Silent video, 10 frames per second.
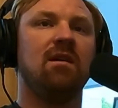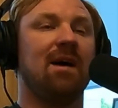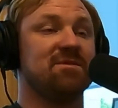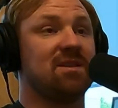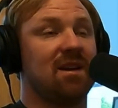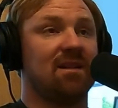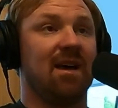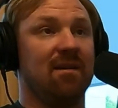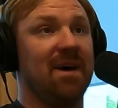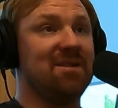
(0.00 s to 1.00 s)
was thinking
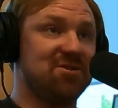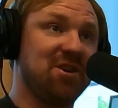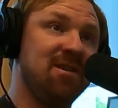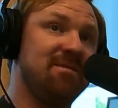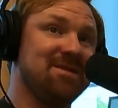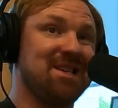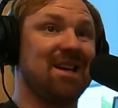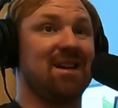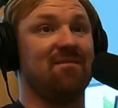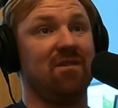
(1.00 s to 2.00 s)
that about the chum. I was
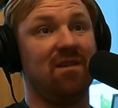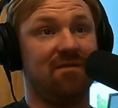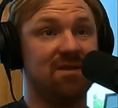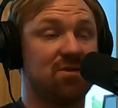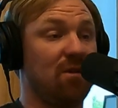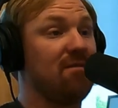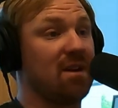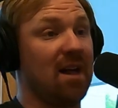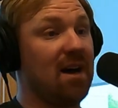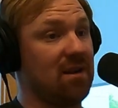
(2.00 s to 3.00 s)
like, if it's 12
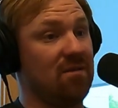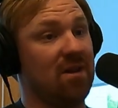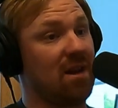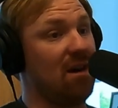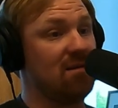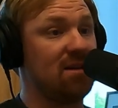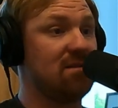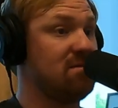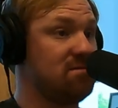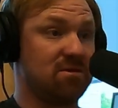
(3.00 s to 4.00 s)
o'clock and you ain't caught
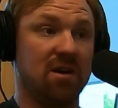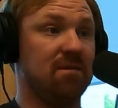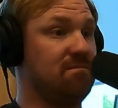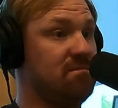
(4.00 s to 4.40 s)
nothing, chum.